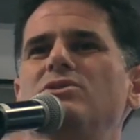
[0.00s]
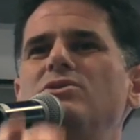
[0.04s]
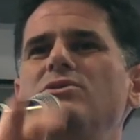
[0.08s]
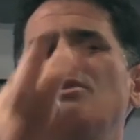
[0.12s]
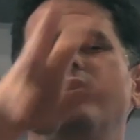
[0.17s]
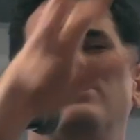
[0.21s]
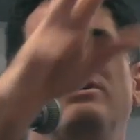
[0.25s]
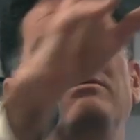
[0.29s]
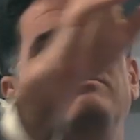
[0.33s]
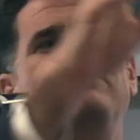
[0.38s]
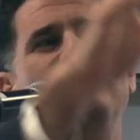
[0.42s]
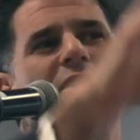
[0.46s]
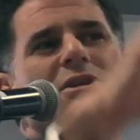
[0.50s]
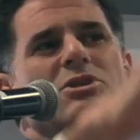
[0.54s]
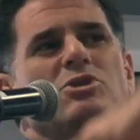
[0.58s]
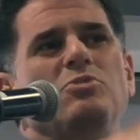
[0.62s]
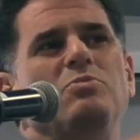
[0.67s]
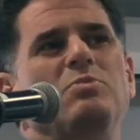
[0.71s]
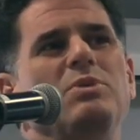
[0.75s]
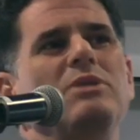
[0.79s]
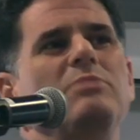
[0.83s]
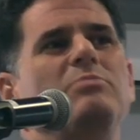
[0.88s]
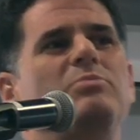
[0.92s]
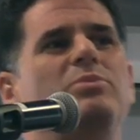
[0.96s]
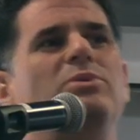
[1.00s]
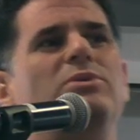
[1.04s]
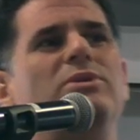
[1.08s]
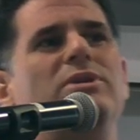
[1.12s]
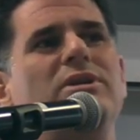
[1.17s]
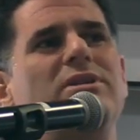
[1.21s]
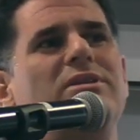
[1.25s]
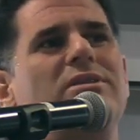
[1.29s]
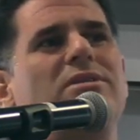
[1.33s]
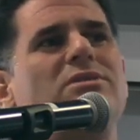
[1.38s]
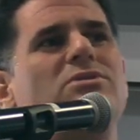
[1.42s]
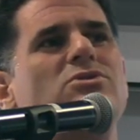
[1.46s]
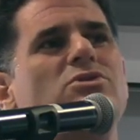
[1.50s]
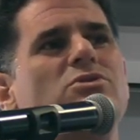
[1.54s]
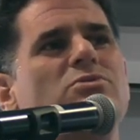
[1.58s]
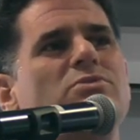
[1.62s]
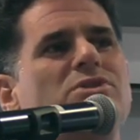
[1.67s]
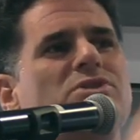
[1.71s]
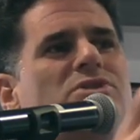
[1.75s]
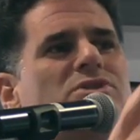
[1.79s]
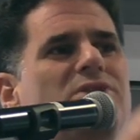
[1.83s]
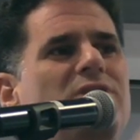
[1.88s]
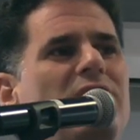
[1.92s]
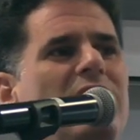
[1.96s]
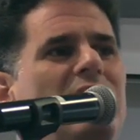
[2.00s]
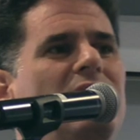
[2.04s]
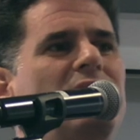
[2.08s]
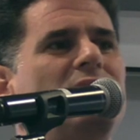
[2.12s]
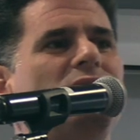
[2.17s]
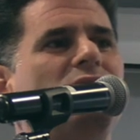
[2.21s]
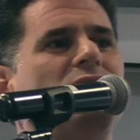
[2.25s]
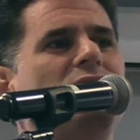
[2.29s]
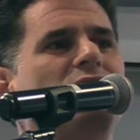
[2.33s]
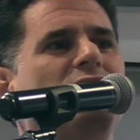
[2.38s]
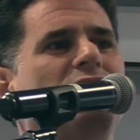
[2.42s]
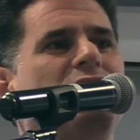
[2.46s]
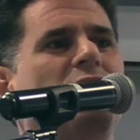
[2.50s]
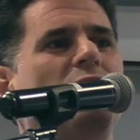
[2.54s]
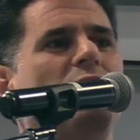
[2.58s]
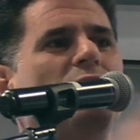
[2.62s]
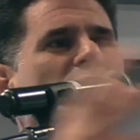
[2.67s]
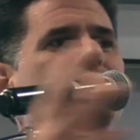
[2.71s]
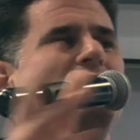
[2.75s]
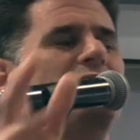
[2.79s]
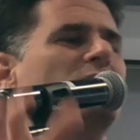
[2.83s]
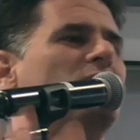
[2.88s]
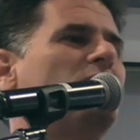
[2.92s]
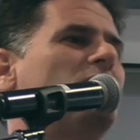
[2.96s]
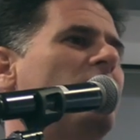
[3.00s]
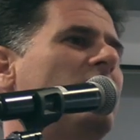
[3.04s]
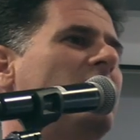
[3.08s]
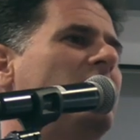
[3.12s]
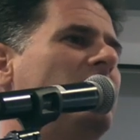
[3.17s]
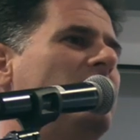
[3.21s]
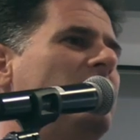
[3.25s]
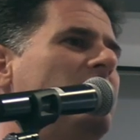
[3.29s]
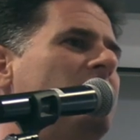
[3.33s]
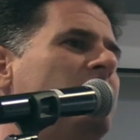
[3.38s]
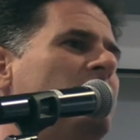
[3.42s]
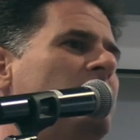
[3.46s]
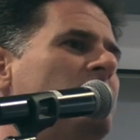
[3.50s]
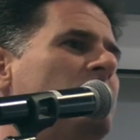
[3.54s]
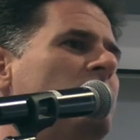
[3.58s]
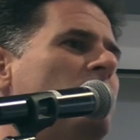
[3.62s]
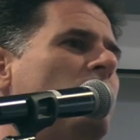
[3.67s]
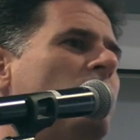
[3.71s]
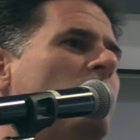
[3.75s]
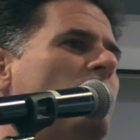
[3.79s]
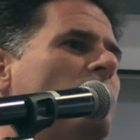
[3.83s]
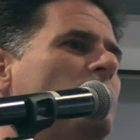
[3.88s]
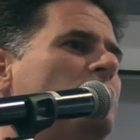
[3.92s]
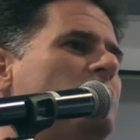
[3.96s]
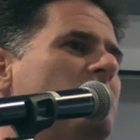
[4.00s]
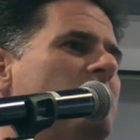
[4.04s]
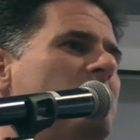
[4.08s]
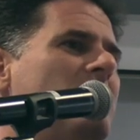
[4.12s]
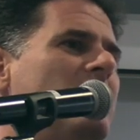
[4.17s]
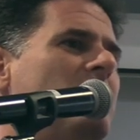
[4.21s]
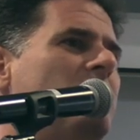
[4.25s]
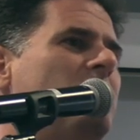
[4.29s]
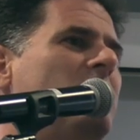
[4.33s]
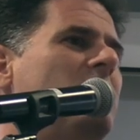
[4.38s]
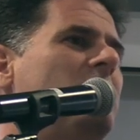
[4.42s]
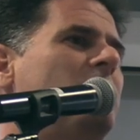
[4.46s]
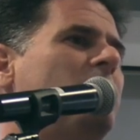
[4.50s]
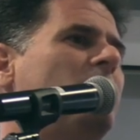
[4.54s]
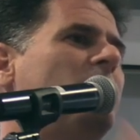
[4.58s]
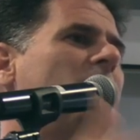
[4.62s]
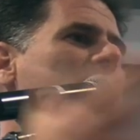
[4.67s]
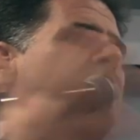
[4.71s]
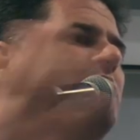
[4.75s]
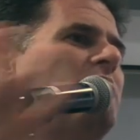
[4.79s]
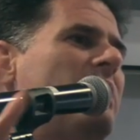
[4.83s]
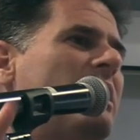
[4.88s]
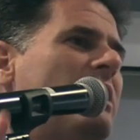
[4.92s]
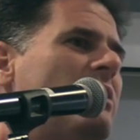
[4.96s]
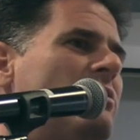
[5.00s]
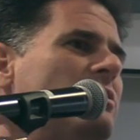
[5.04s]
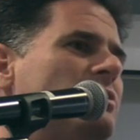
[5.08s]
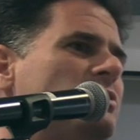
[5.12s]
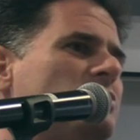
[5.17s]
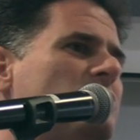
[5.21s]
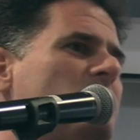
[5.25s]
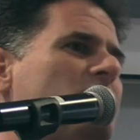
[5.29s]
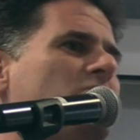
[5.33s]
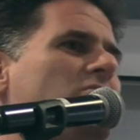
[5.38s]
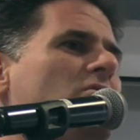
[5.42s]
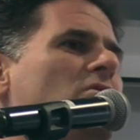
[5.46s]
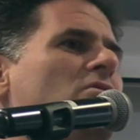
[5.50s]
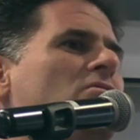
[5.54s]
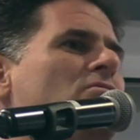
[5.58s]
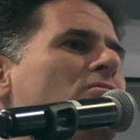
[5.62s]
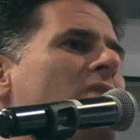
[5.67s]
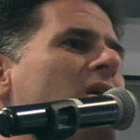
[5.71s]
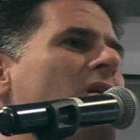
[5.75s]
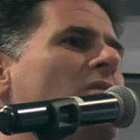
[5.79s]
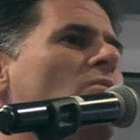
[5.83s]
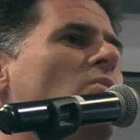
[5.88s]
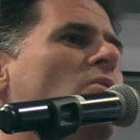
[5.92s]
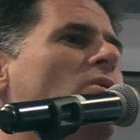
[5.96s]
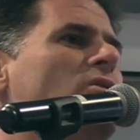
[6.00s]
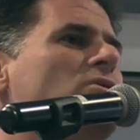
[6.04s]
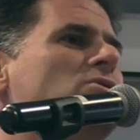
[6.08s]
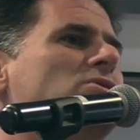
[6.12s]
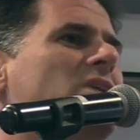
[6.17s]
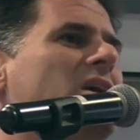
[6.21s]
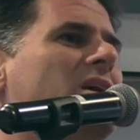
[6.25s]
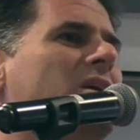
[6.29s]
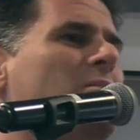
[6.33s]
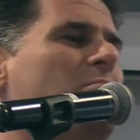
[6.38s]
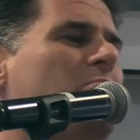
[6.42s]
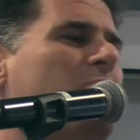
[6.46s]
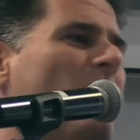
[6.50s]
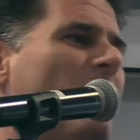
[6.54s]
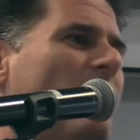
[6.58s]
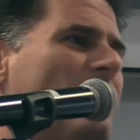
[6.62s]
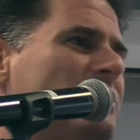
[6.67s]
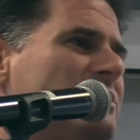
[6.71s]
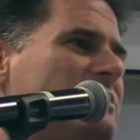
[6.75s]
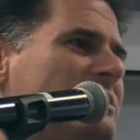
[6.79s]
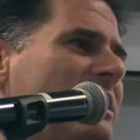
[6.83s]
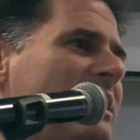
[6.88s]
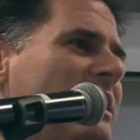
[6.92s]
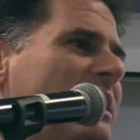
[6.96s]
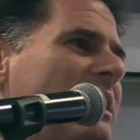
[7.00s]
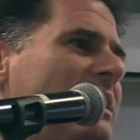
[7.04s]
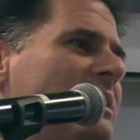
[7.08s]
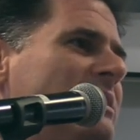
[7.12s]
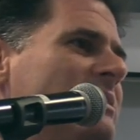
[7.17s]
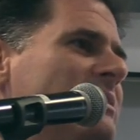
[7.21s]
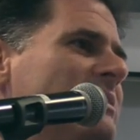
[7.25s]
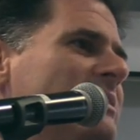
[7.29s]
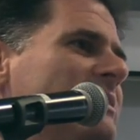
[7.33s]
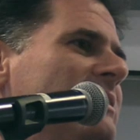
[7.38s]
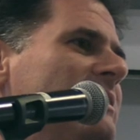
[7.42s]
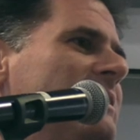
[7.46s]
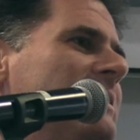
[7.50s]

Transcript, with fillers: to convince people that the Jewish state is this force for great evil in the world, to make people embarrassed, to throw around words like apartheid,